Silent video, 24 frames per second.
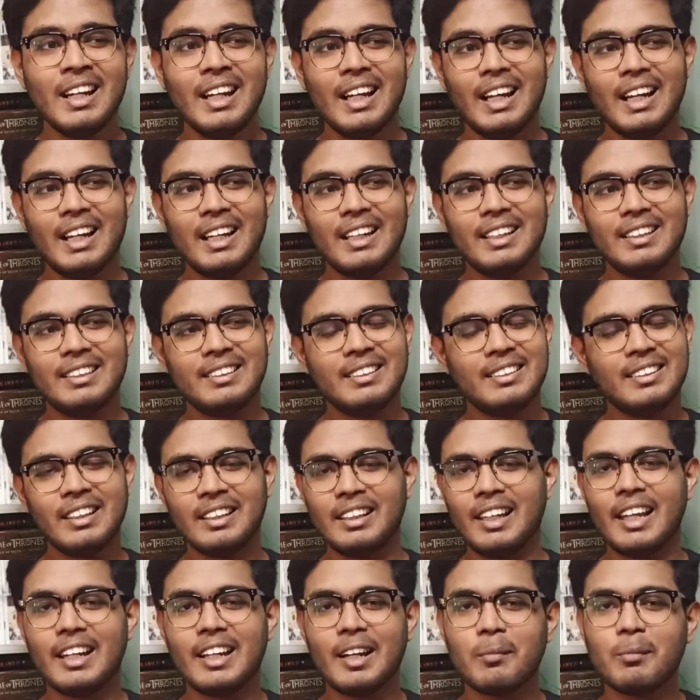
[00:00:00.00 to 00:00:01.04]
And
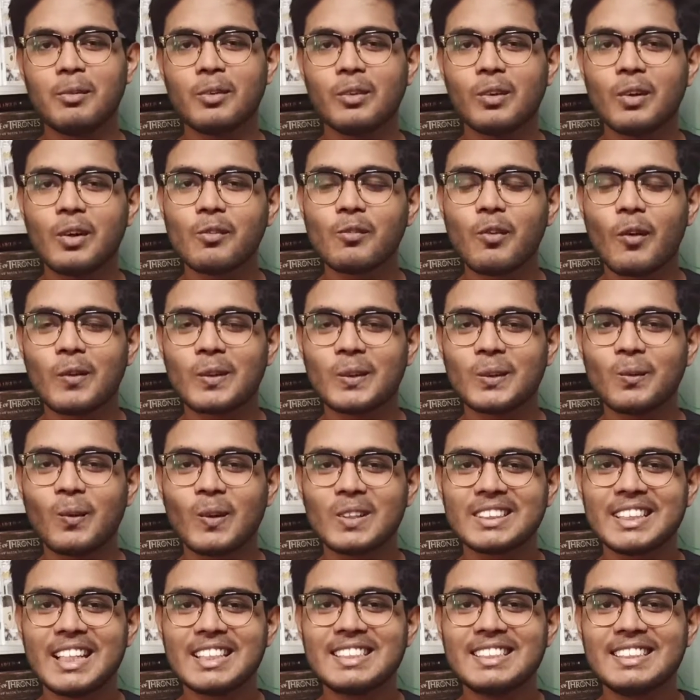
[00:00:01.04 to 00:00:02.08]
I'm looking forward to
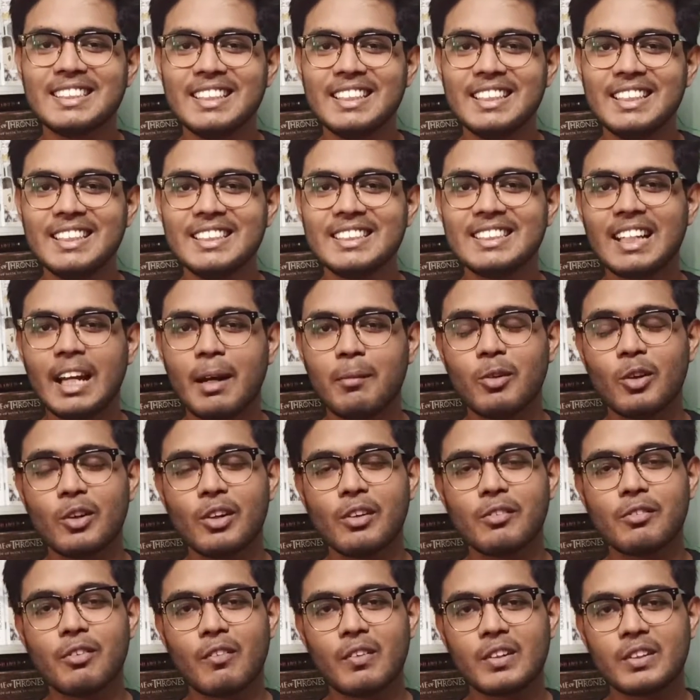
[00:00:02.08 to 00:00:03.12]
watch that series. I'm
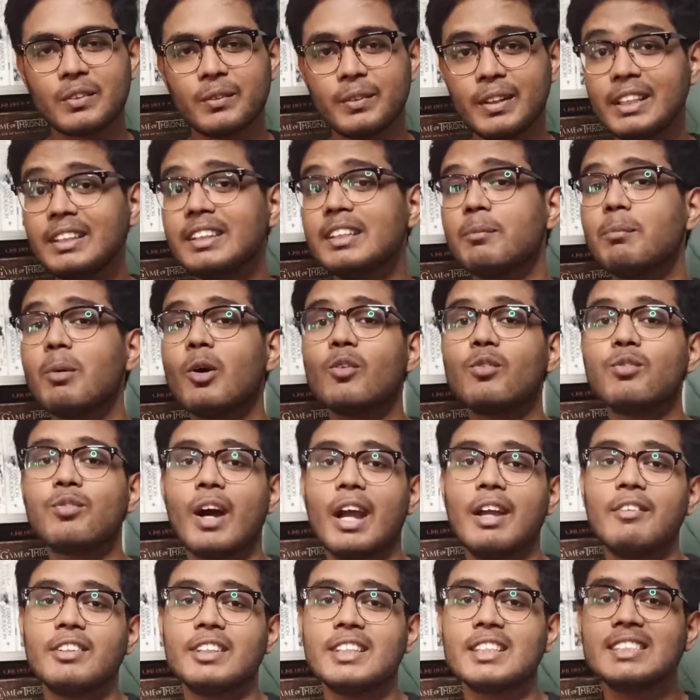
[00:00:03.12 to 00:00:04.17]
looking forward to read the book
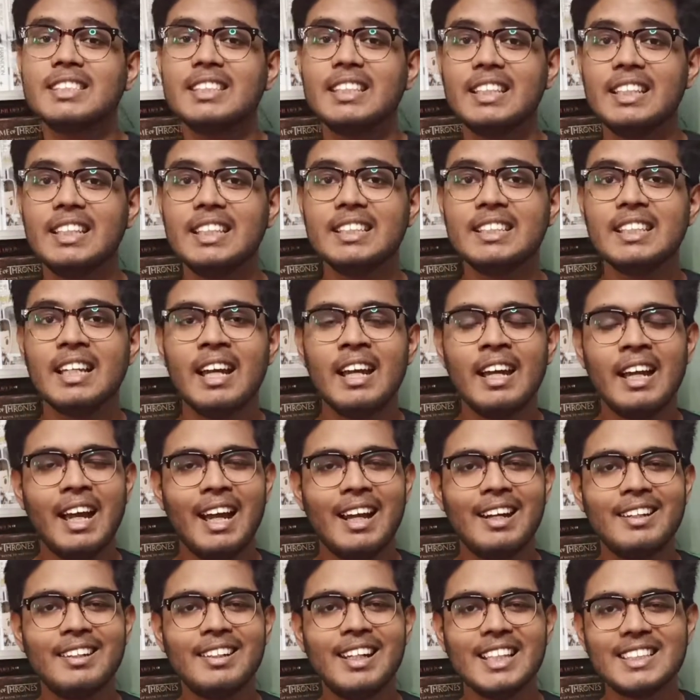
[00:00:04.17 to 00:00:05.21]
5 in the series,
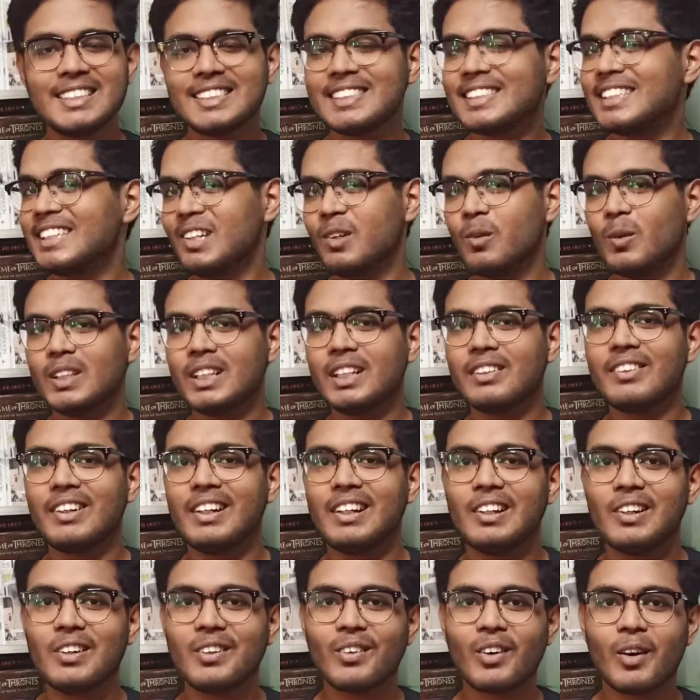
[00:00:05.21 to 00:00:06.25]
and let's see when the
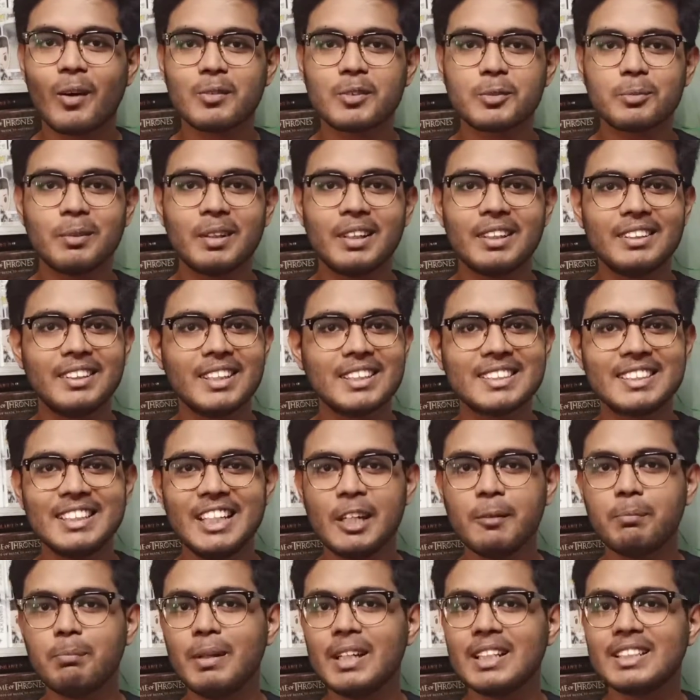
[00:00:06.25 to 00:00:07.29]
trailer drops. But the
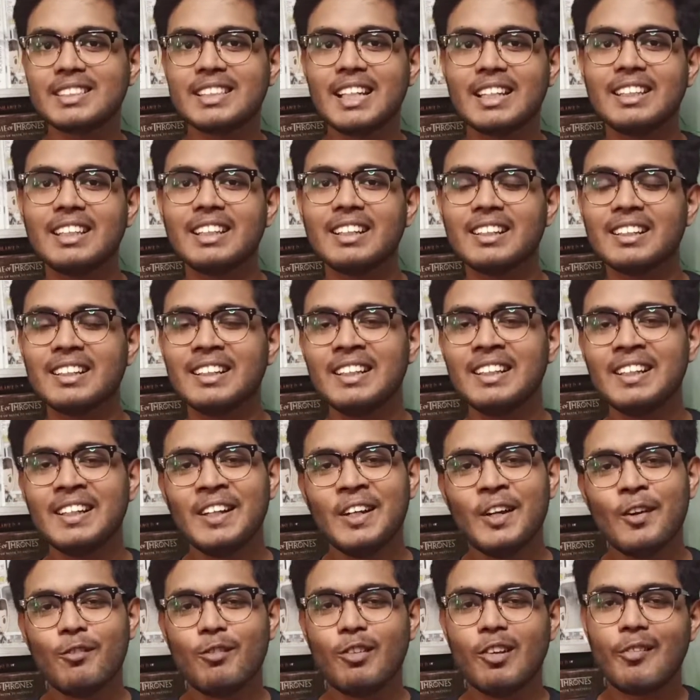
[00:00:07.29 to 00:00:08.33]
sneak peeks that the
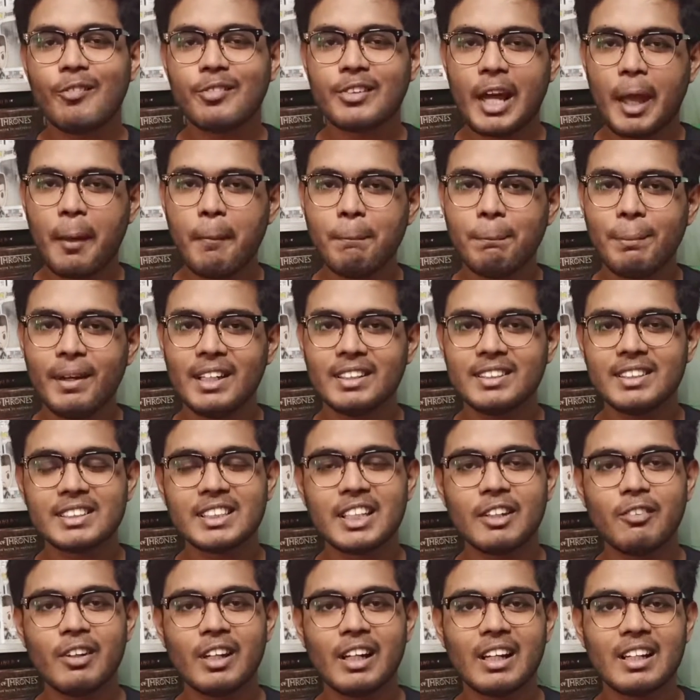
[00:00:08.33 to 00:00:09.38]
Wheel of Time page is
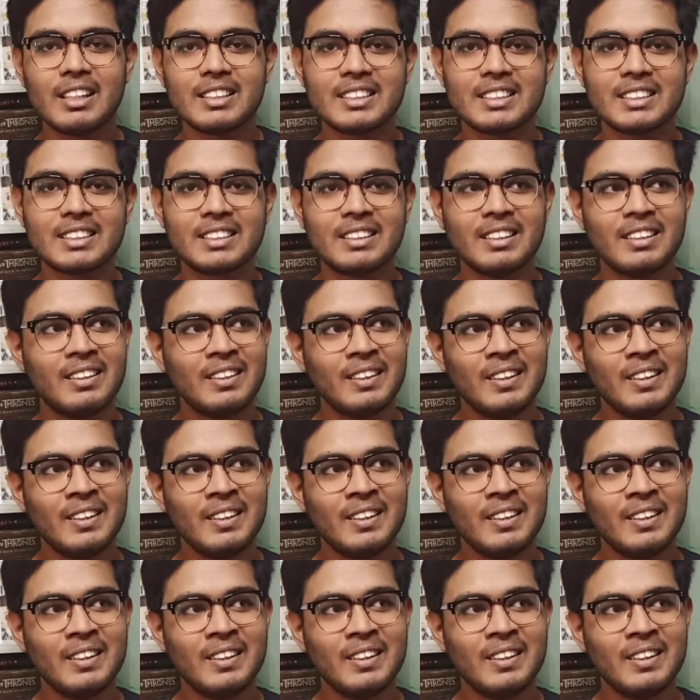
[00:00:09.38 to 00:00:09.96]
giving us